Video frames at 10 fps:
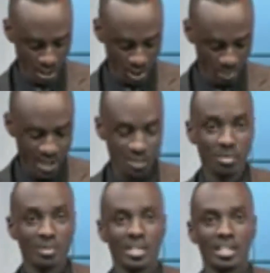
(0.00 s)
On behalf
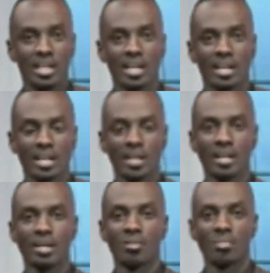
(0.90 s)
of the
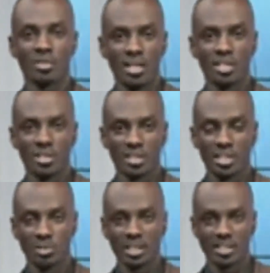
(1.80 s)
entire production
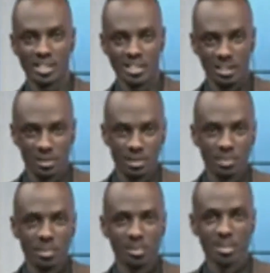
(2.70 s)
as well as the technical team
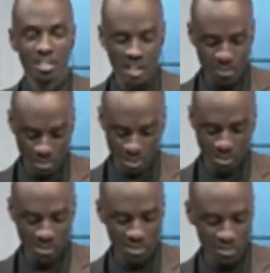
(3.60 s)
that made it happen,
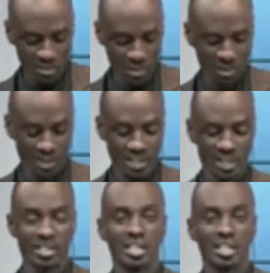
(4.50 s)
thank you for being with us.